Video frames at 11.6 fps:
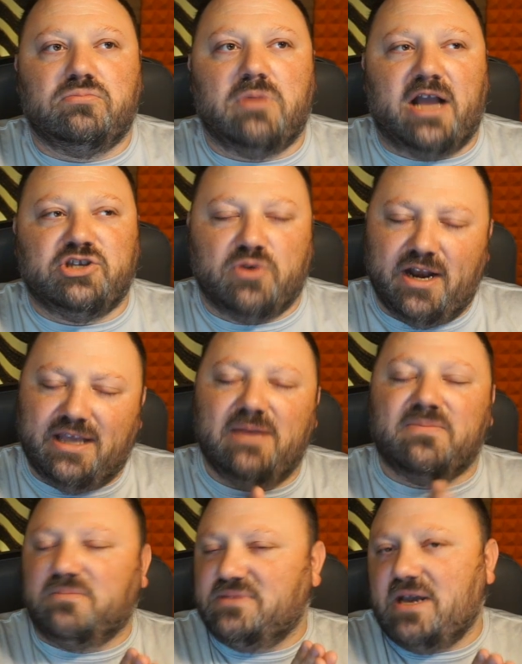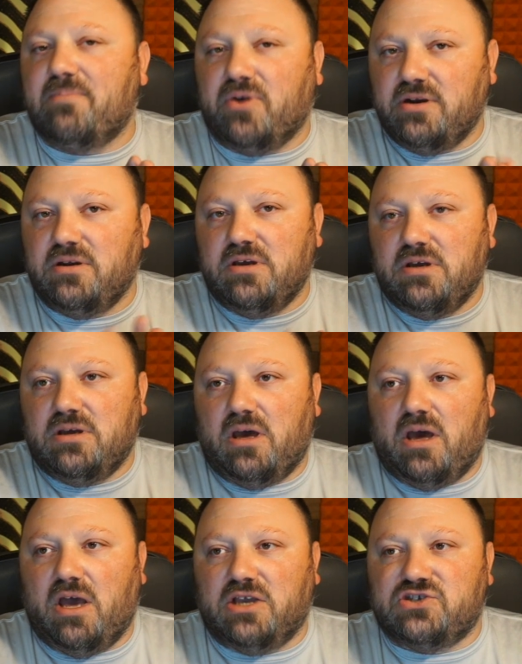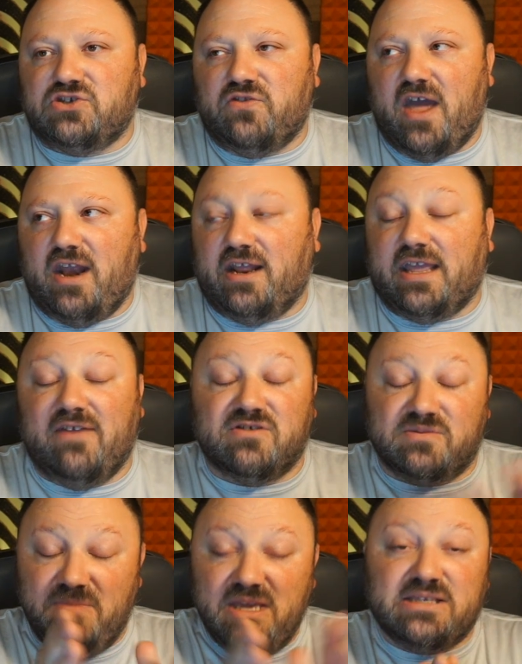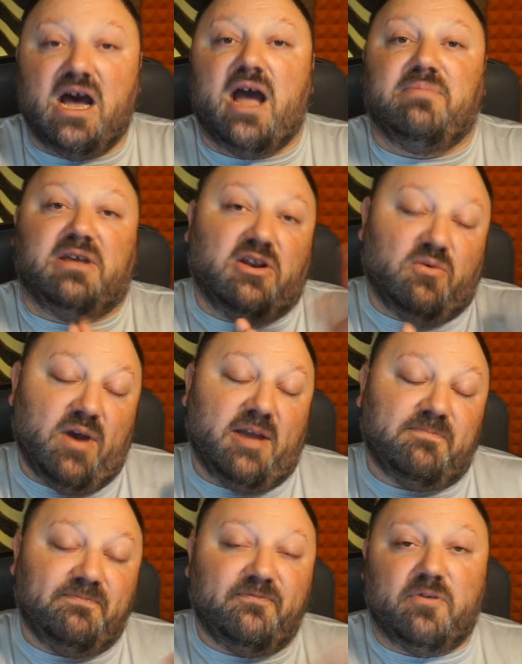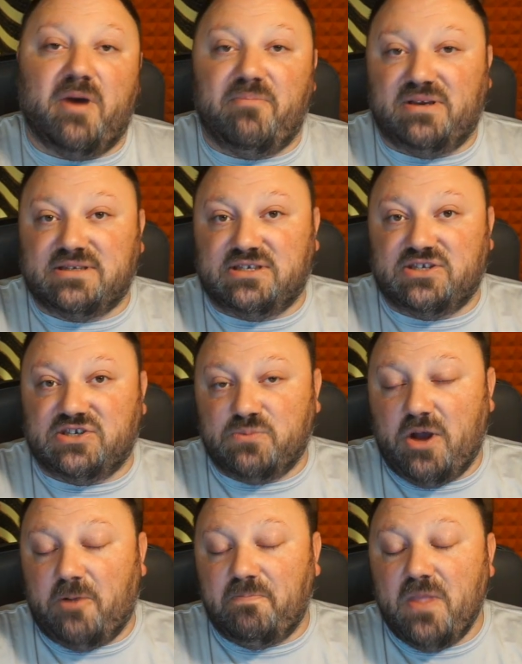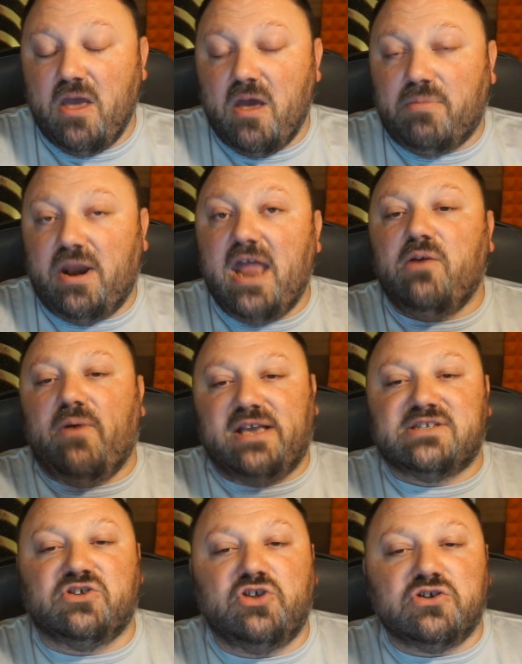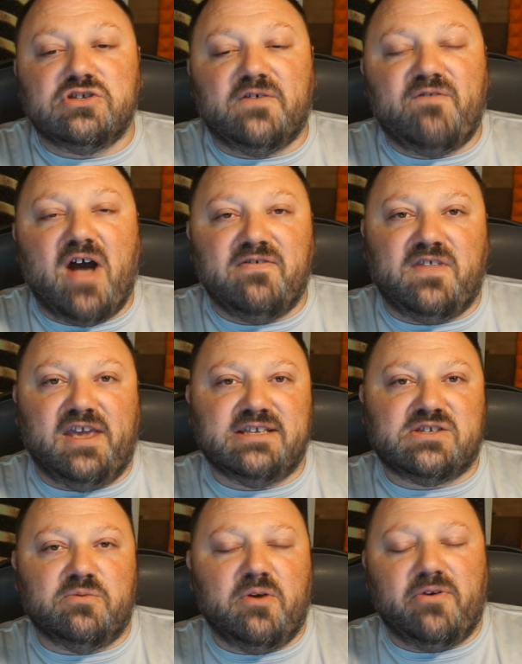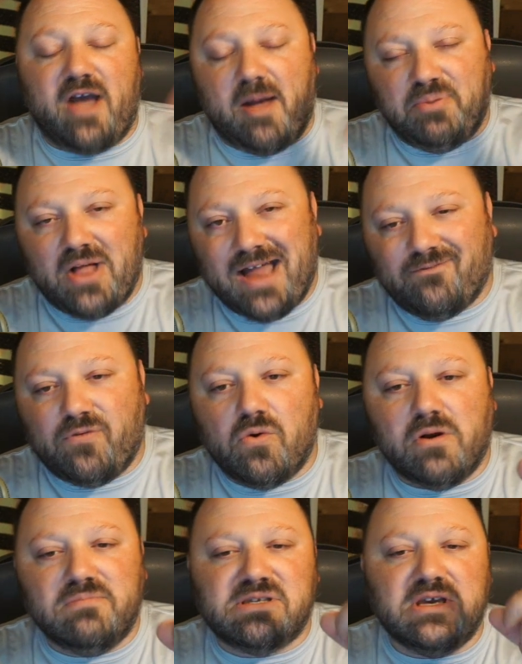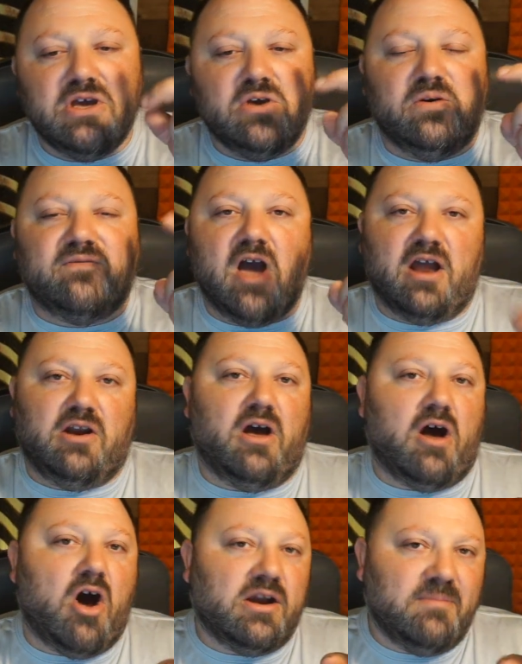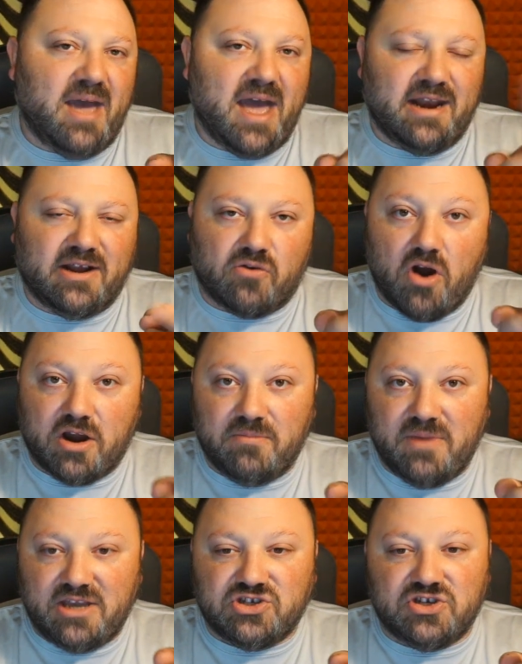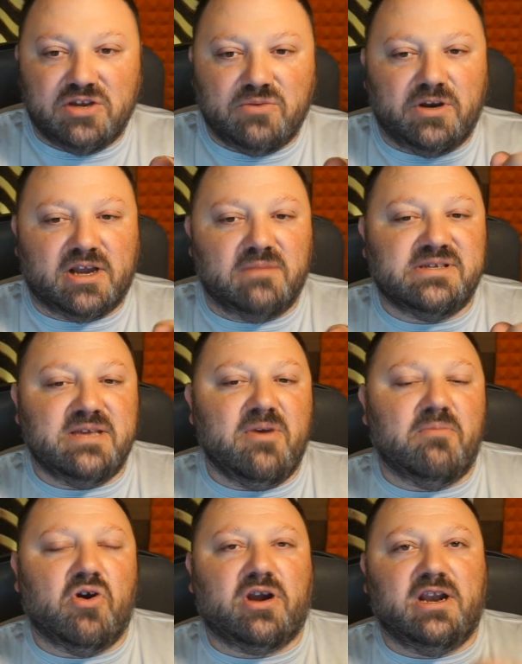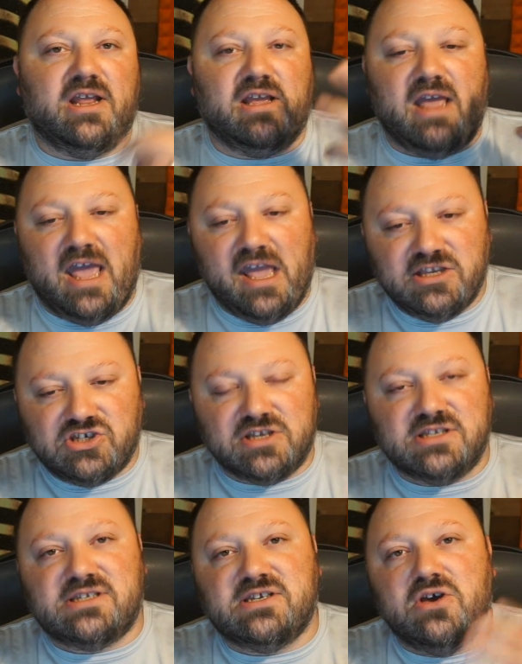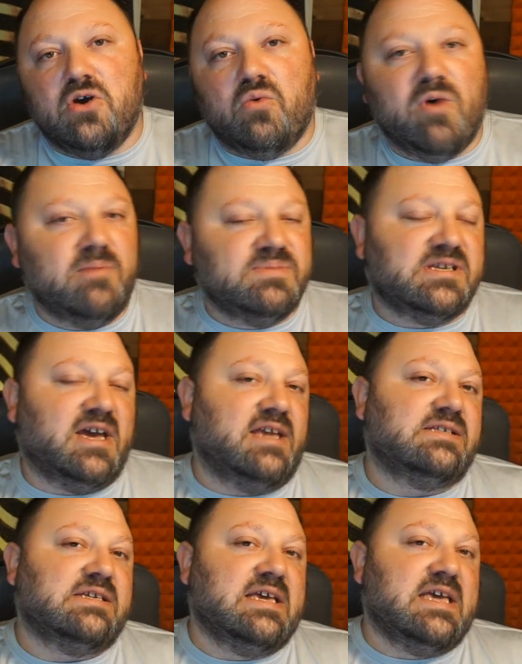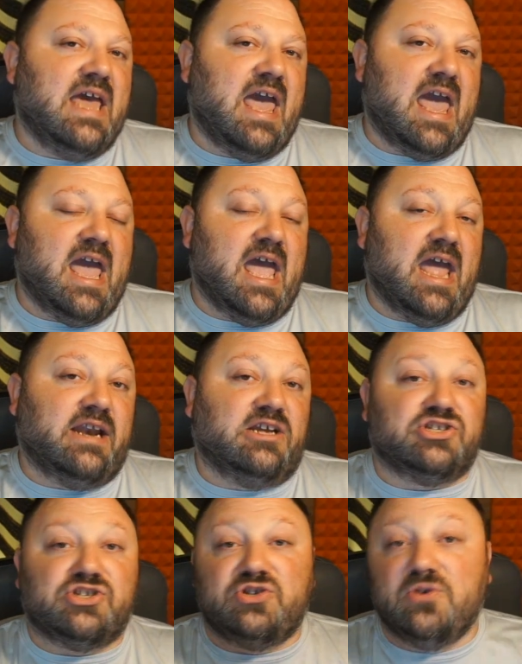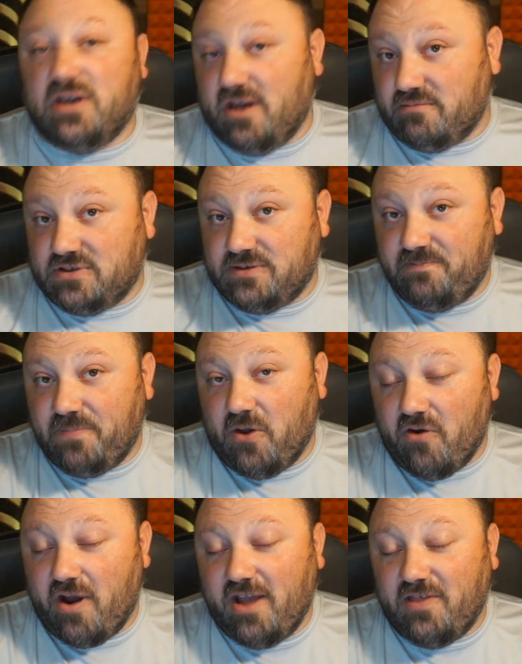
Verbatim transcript: I try to keep them separate uh, so that it gives me time to get away from my business as well. But anyway, so those are the five things. So remember, we've got platforms, we've got uh, automatic or automation when it comes to email marketing, agents, websites, and pseudonyms. All right.